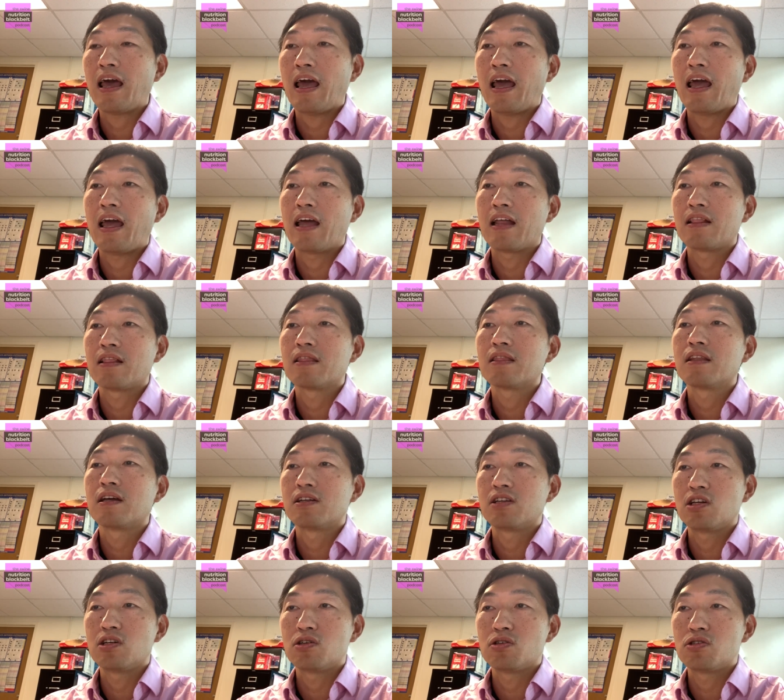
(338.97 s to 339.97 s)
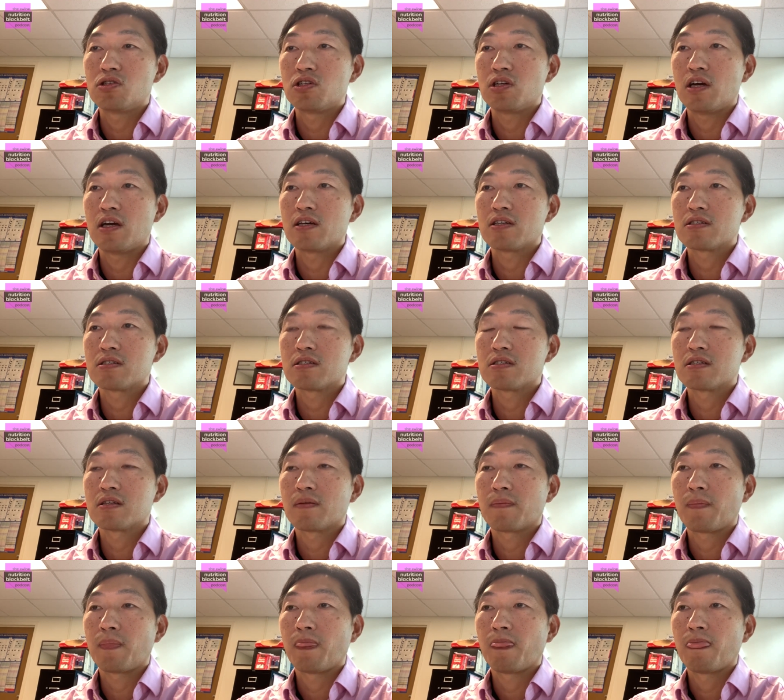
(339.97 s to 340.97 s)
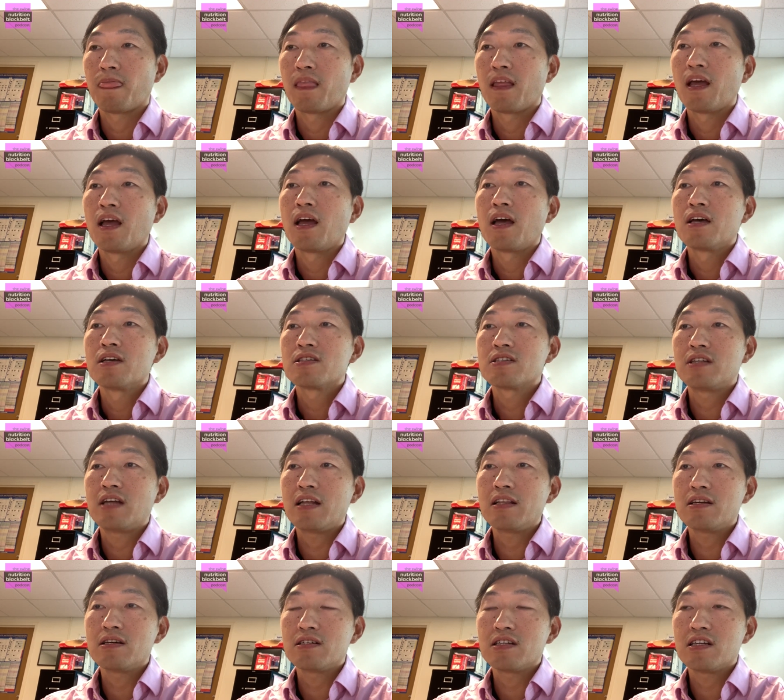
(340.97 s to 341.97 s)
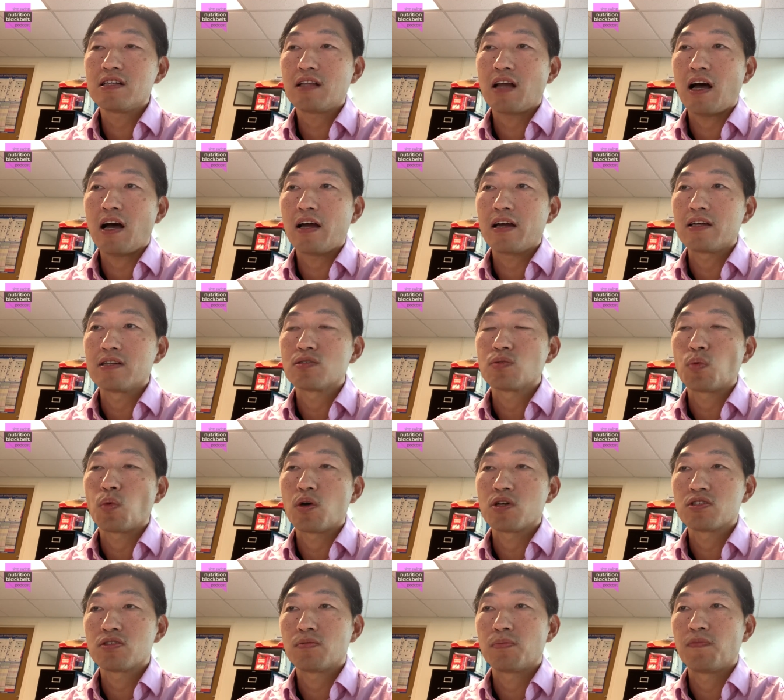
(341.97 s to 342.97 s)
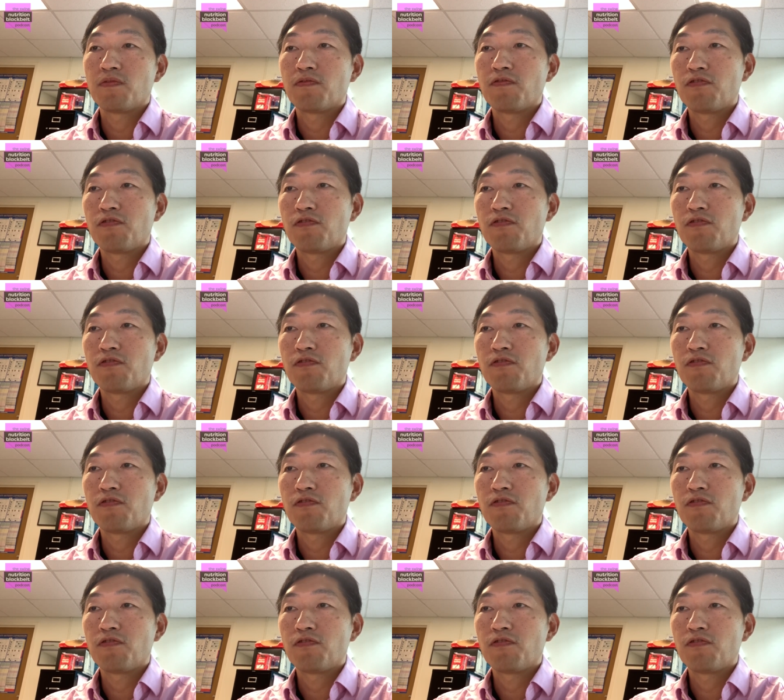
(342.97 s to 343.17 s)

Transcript: and the DDGS. Standard D diets was